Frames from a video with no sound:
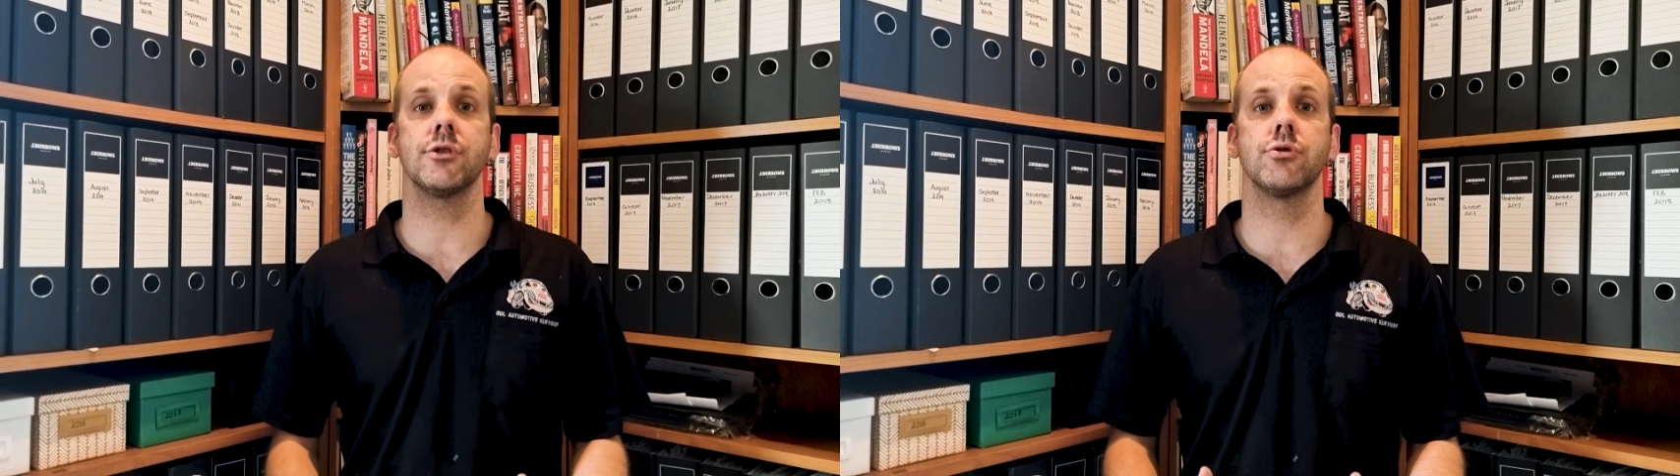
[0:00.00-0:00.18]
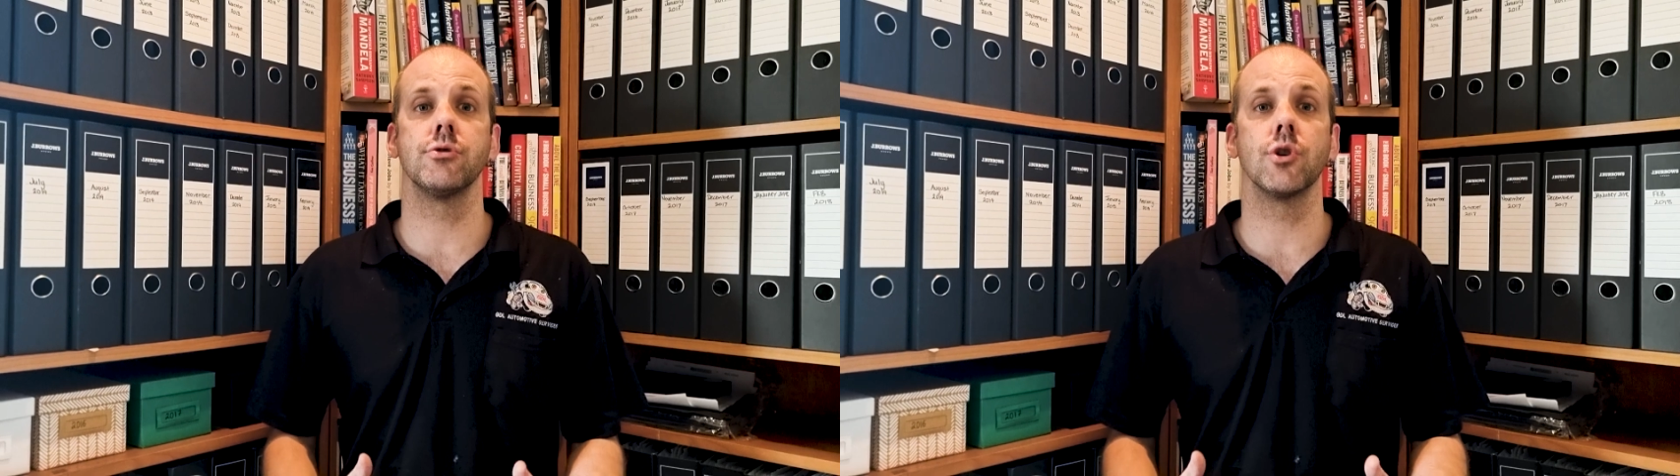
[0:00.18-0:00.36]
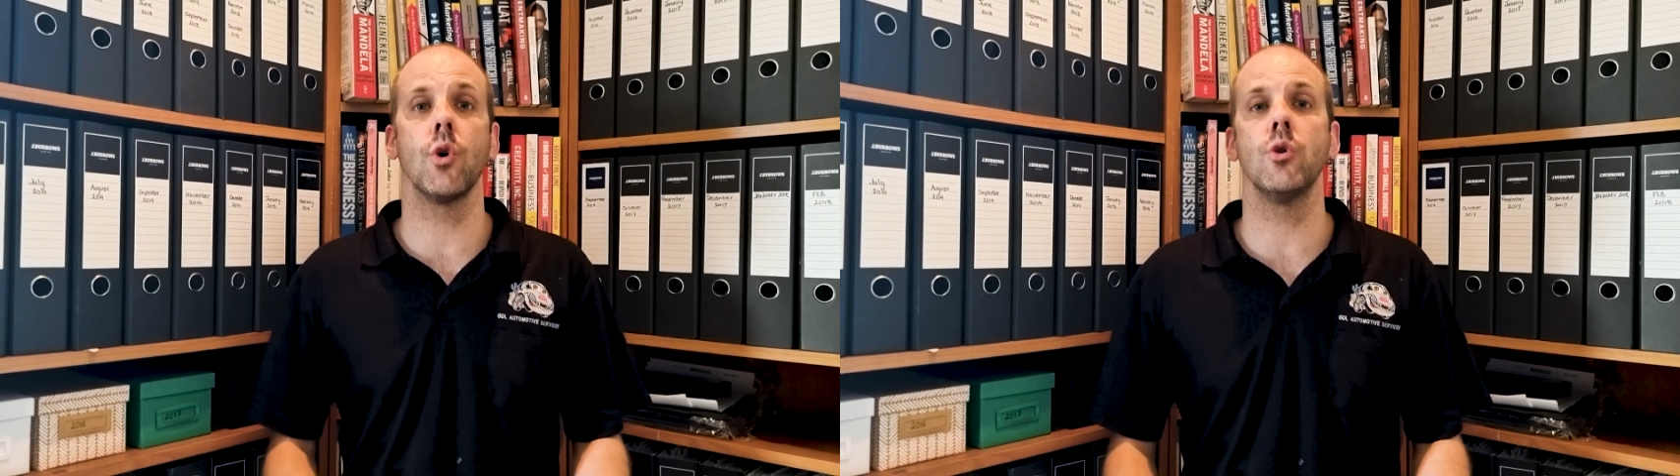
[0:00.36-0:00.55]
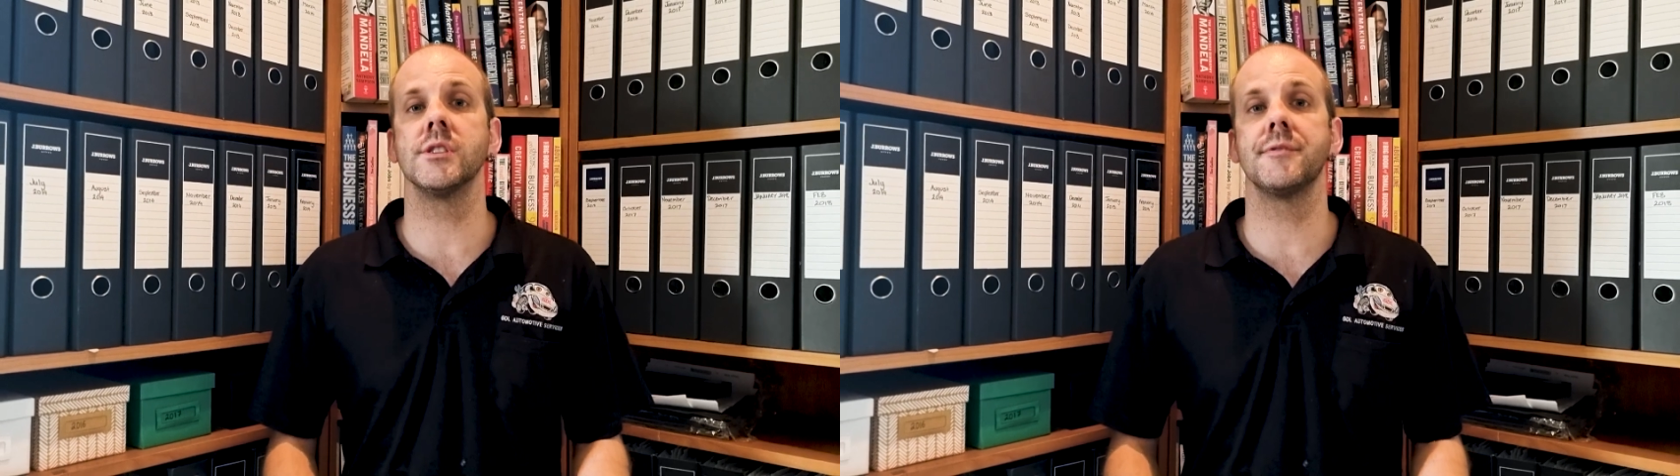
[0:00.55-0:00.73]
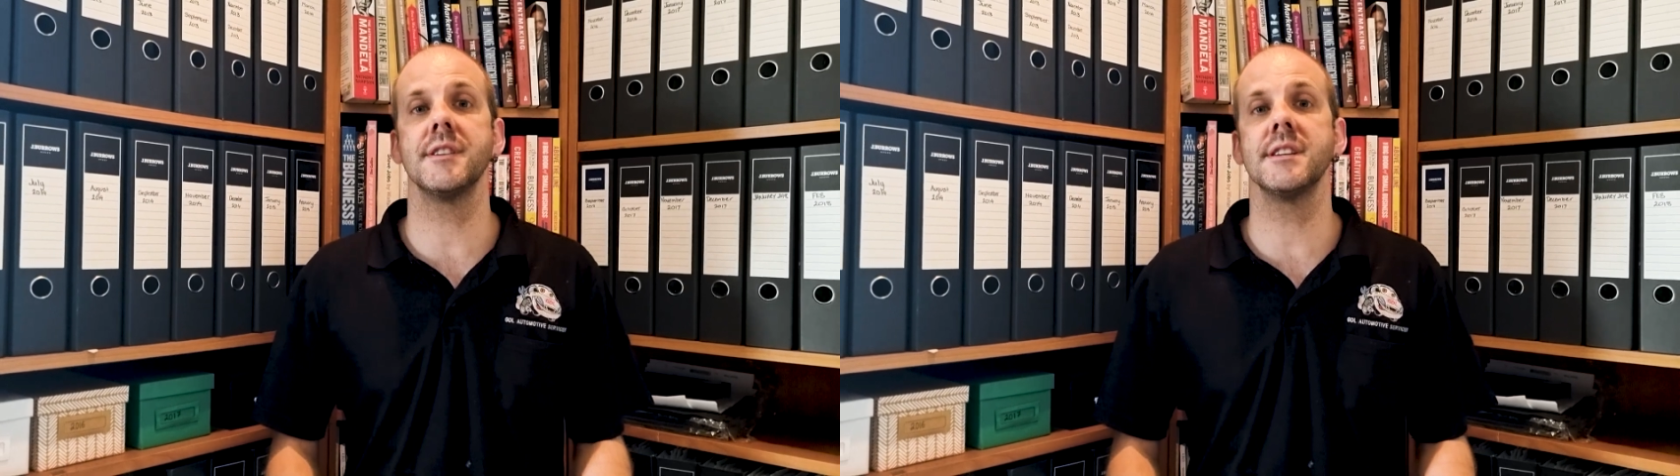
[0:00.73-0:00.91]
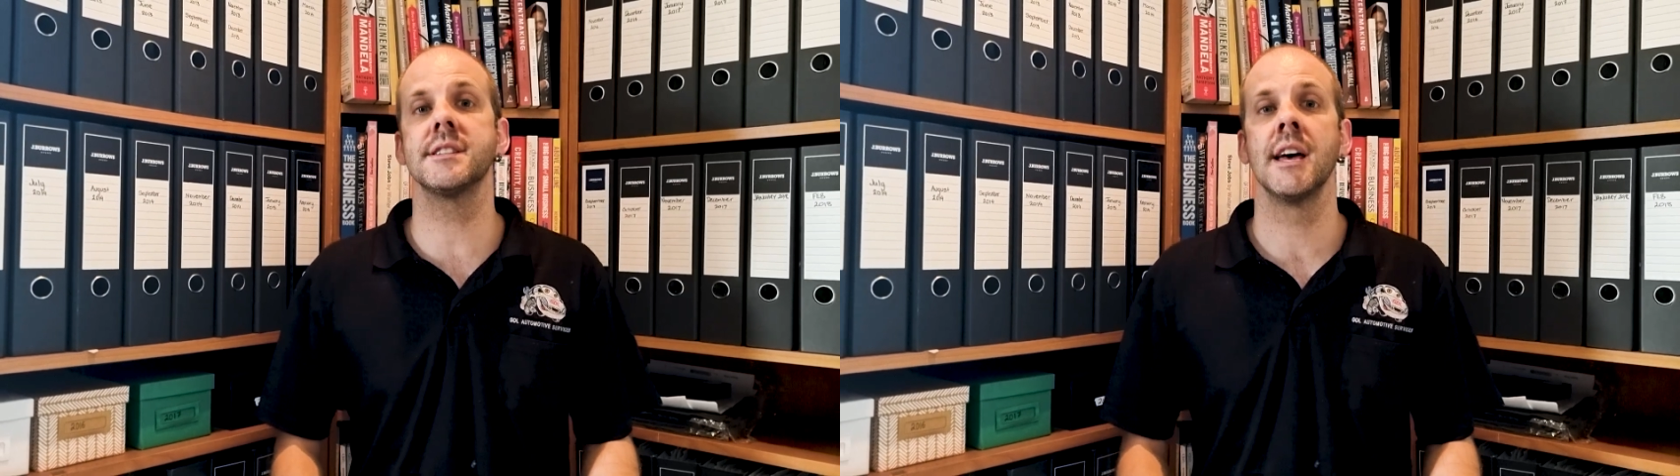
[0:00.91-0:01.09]
as to the cause
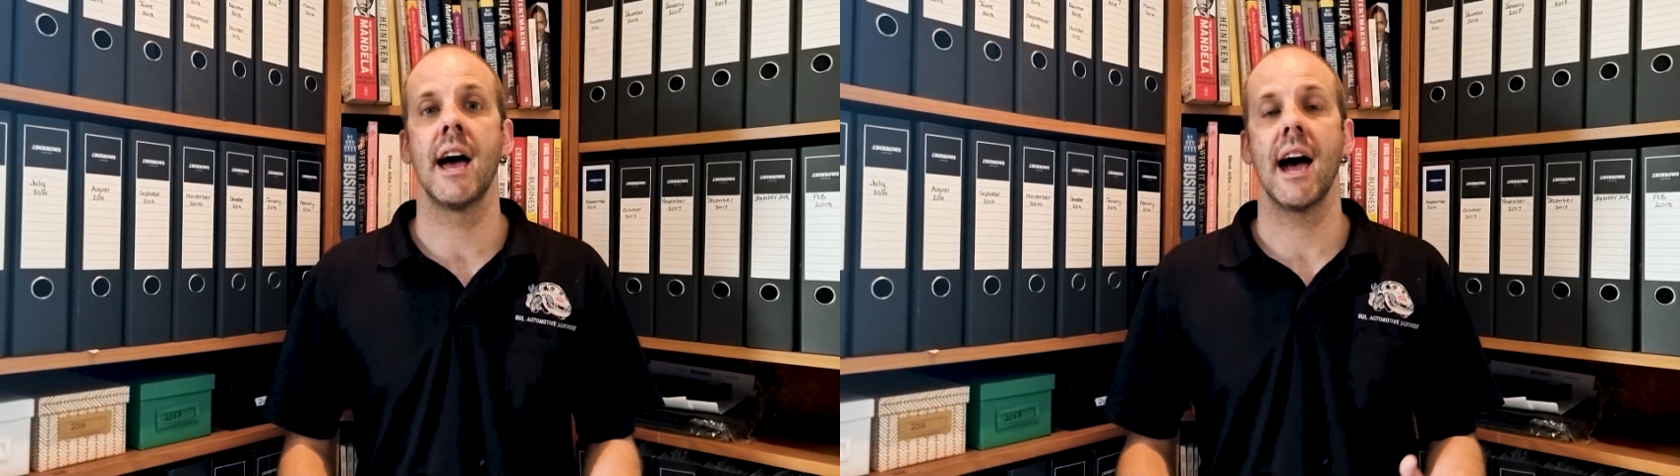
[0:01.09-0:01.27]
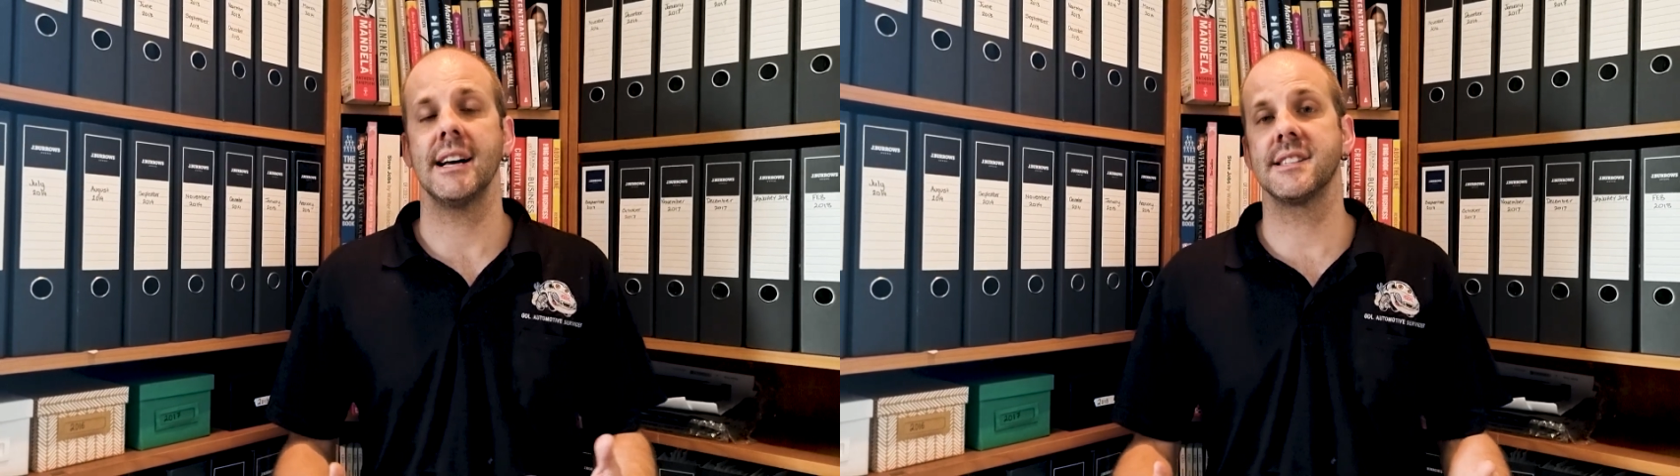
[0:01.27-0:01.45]
of this